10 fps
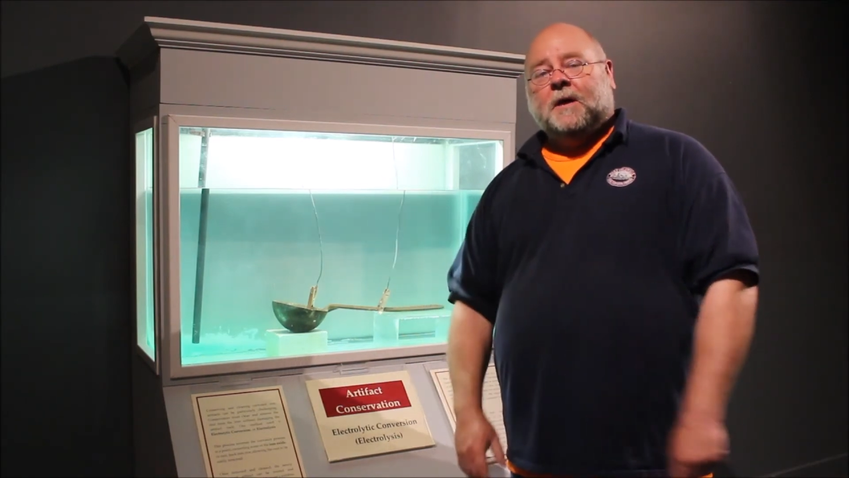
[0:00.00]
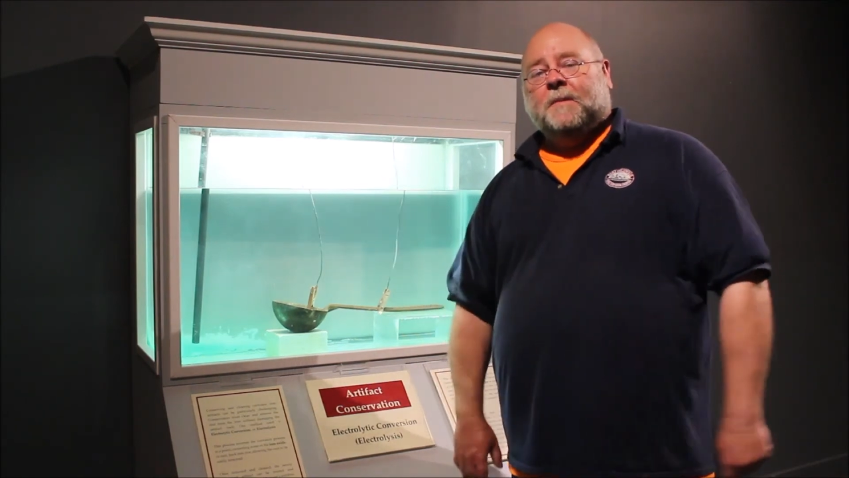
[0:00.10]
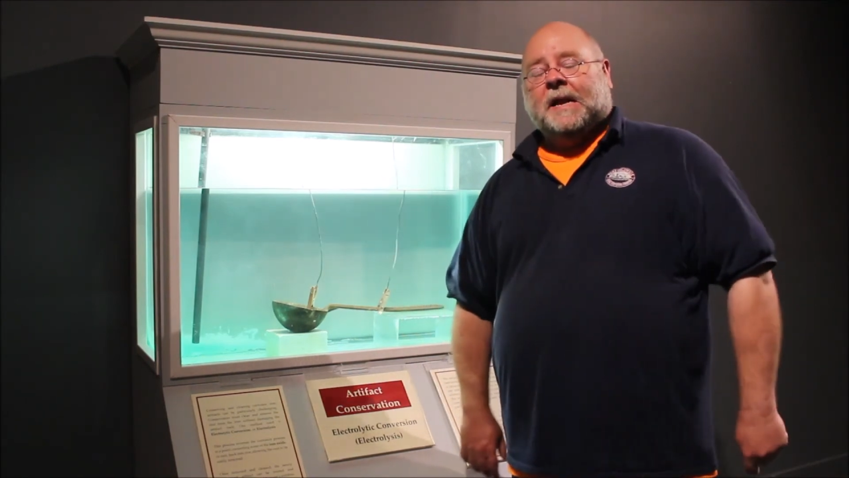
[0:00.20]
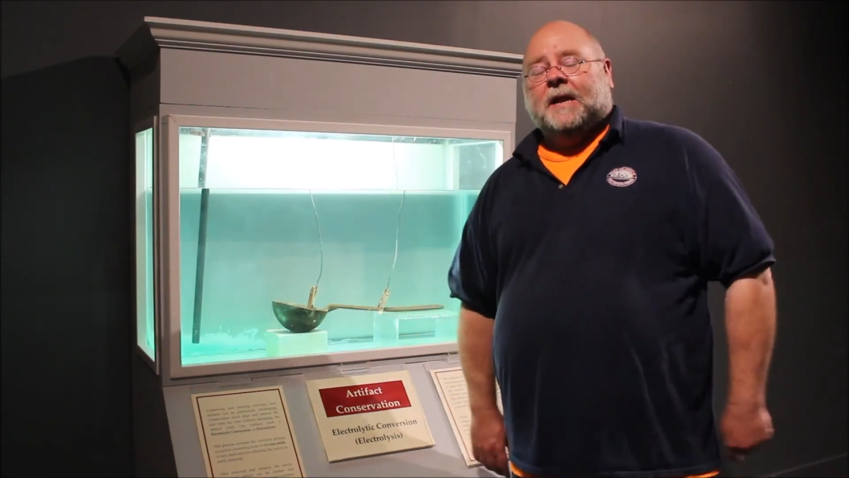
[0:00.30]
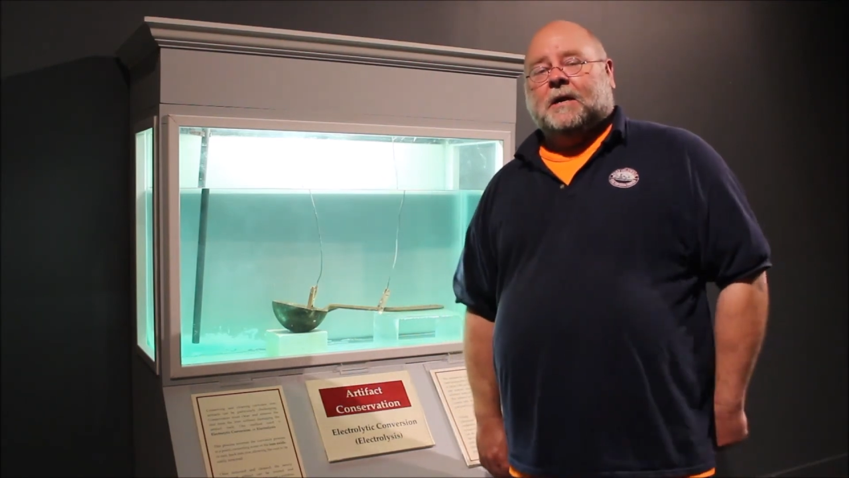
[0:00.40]
up
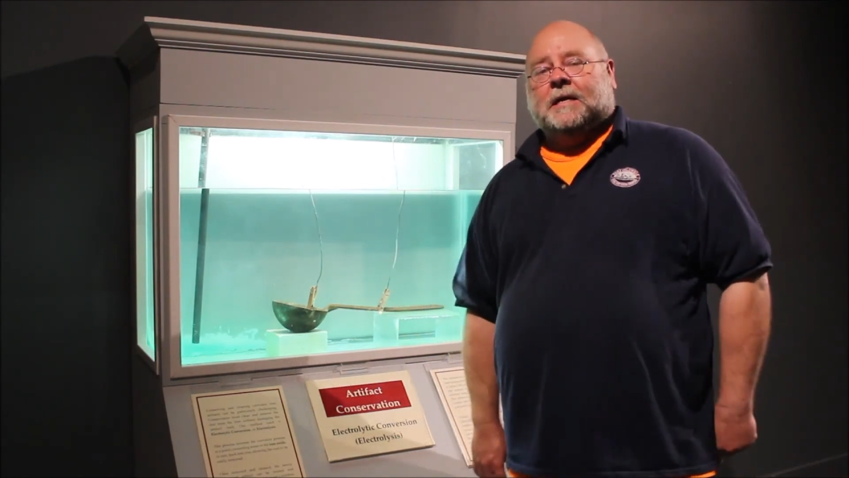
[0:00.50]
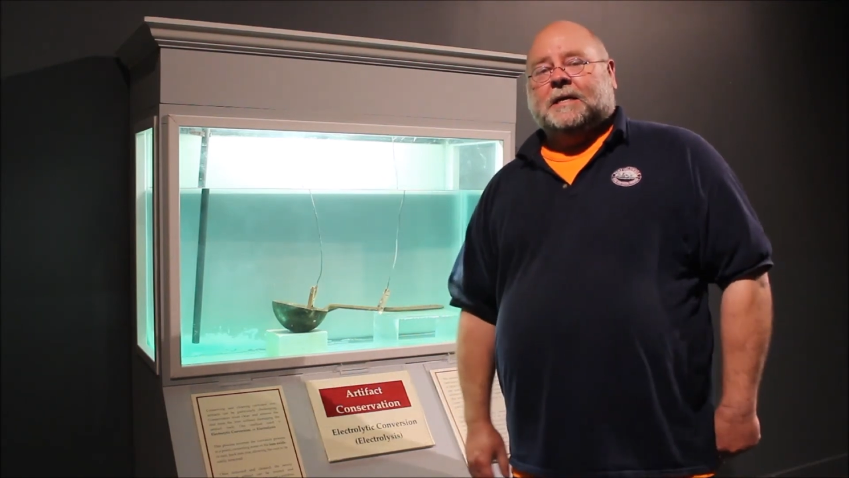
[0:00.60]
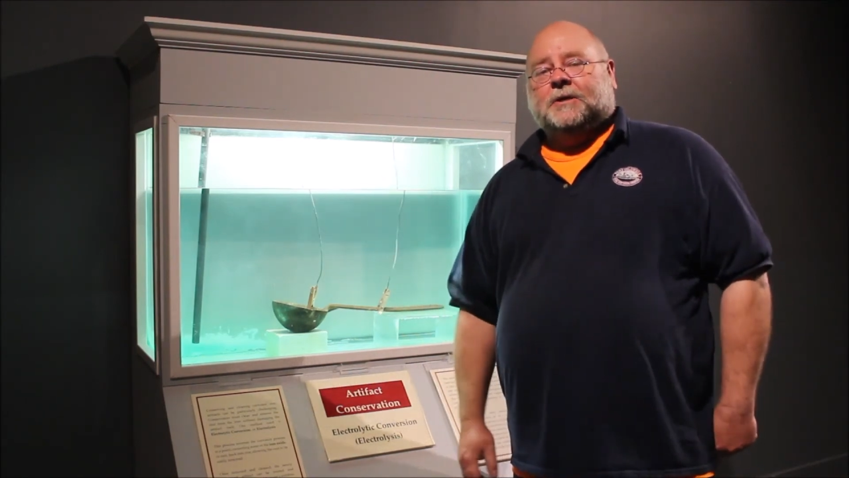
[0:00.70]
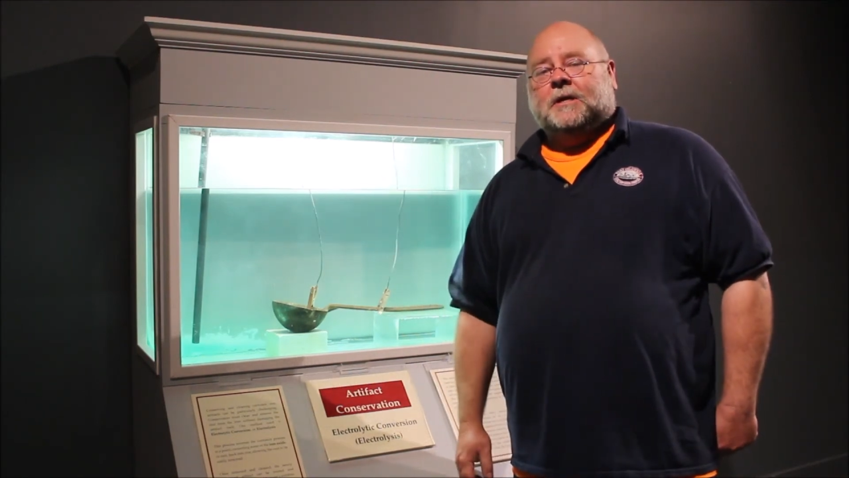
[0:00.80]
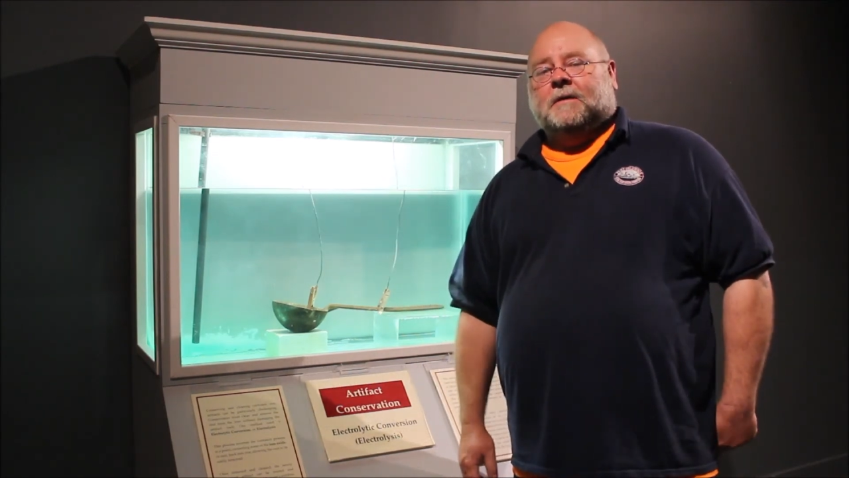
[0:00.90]
another
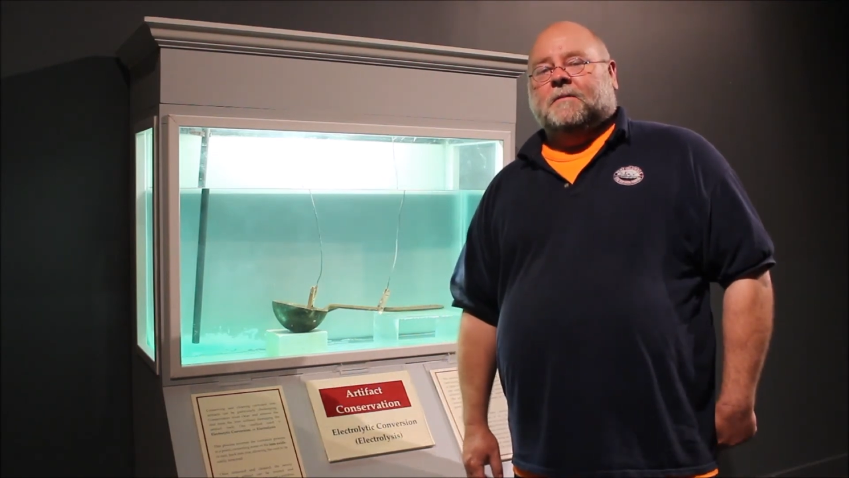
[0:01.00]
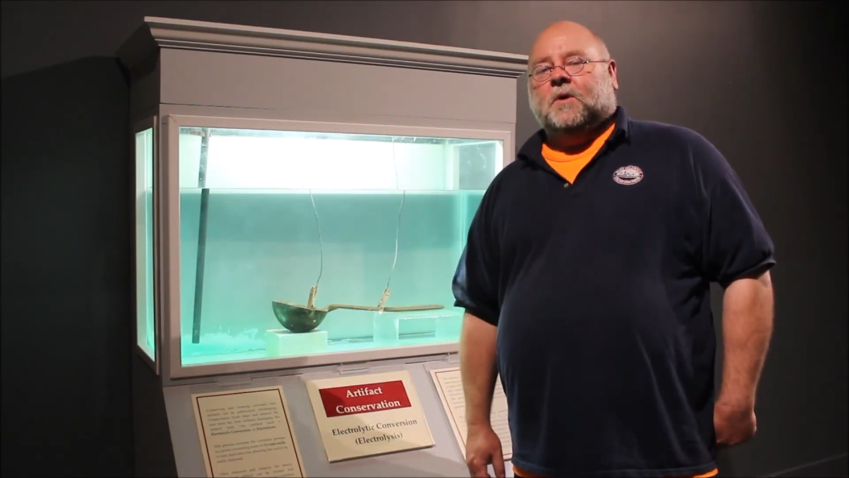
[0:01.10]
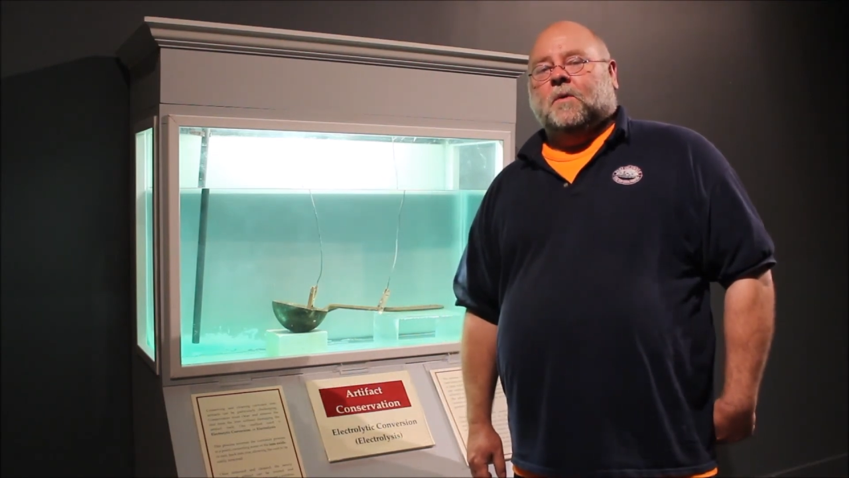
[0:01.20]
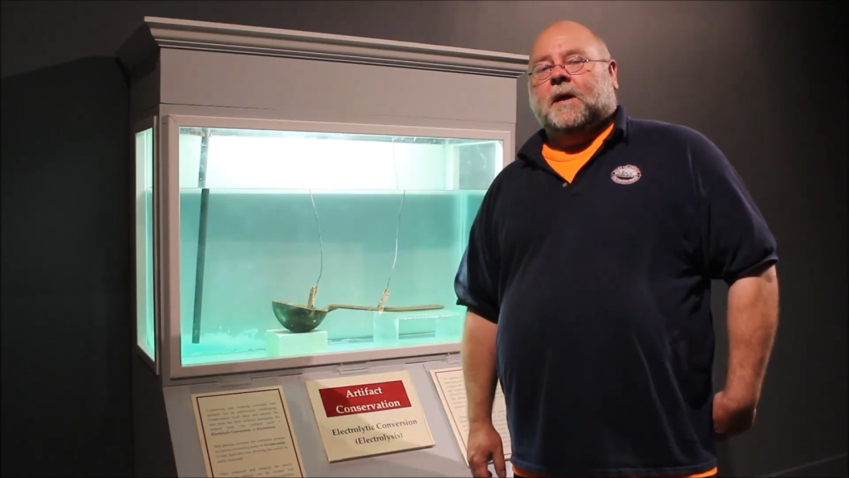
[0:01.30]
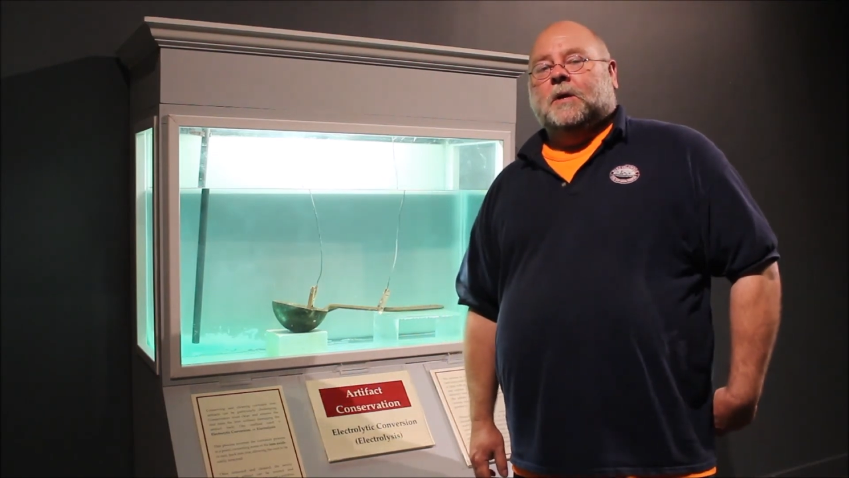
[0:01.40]
edition of
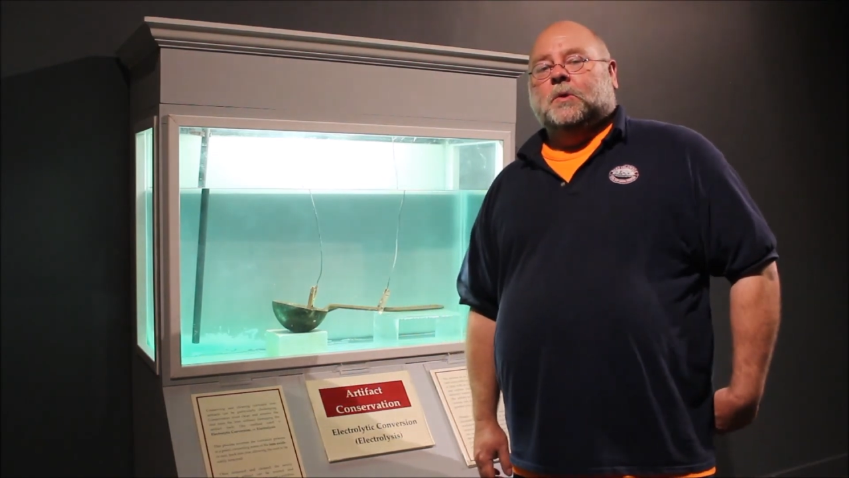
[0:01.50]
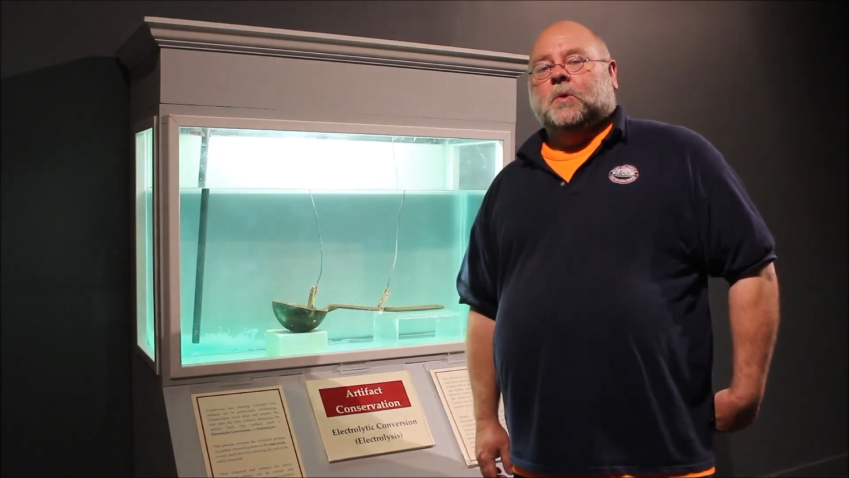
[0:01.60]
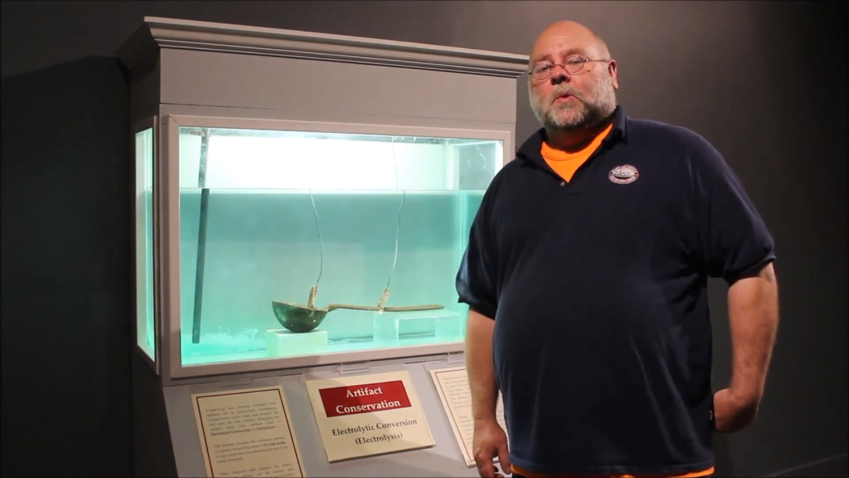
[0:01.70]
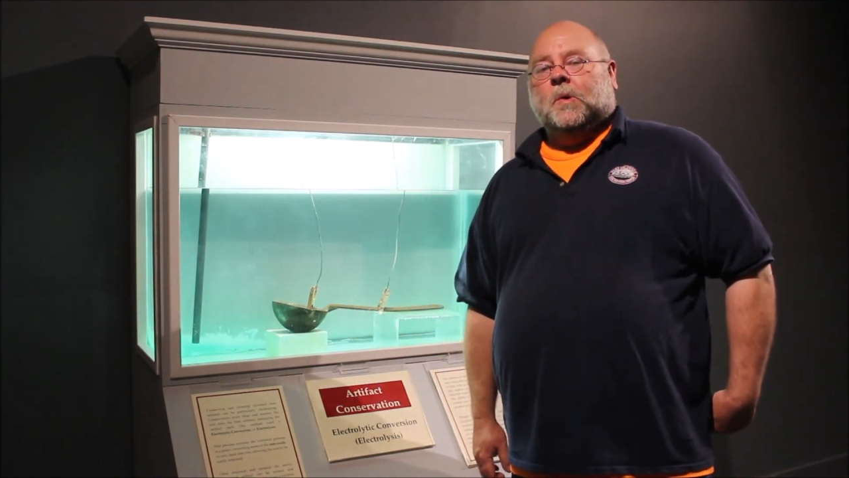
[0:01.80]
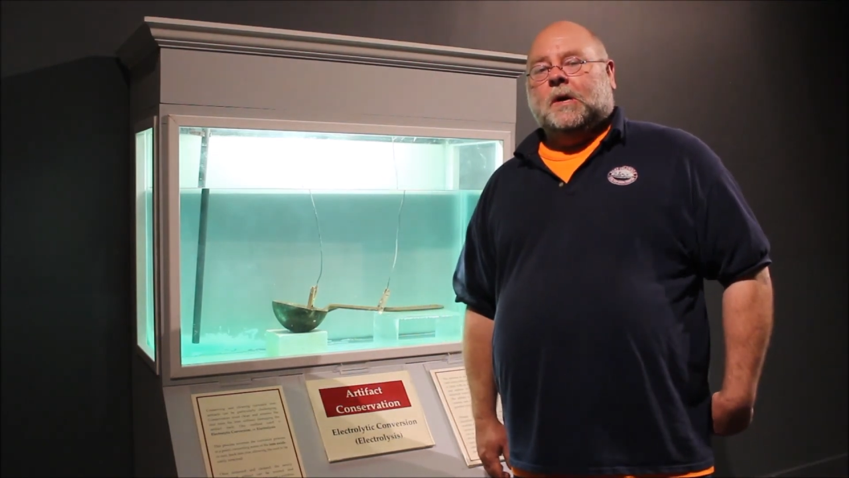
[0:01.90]
Curator's
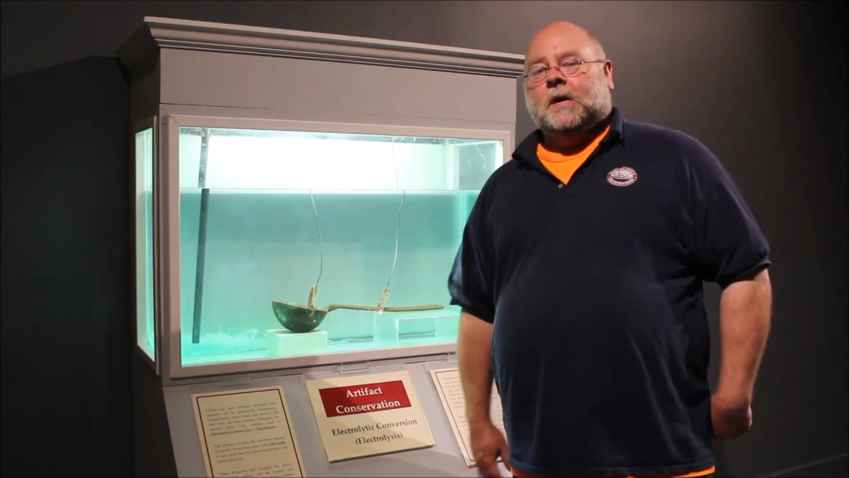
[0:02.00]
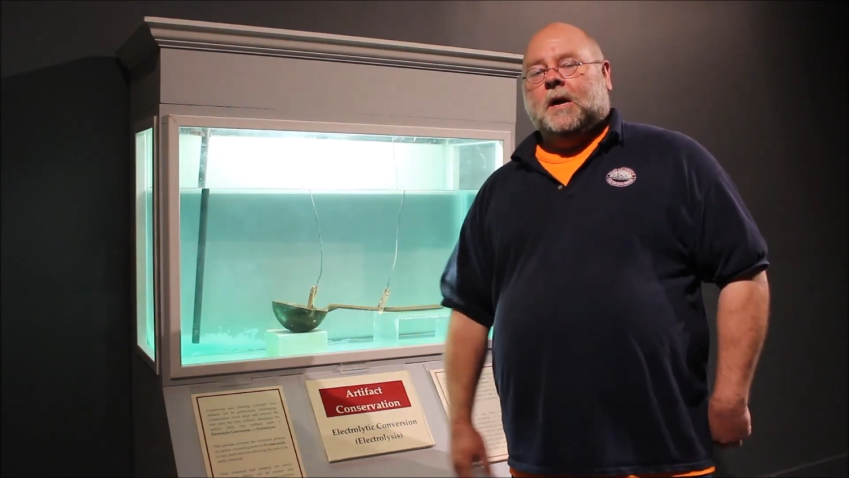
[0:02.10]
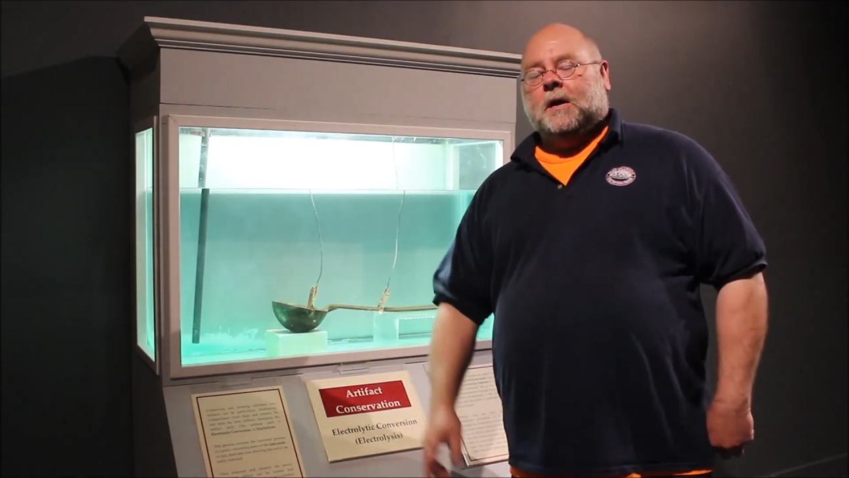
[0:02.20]
Corner.